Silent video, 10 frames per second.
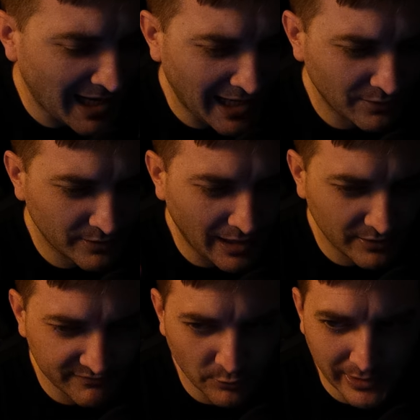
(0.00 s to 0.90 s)
I'll
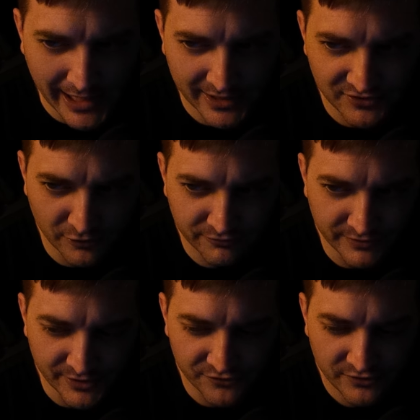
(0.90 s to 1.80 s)
I'll give you an anecdote
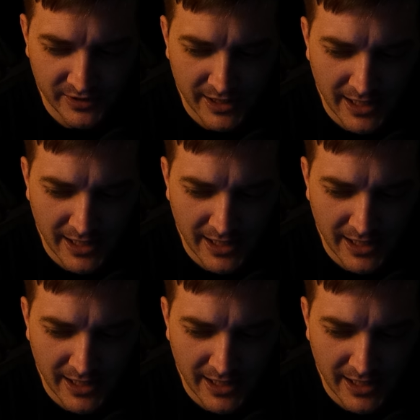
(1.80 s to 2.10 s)
for this.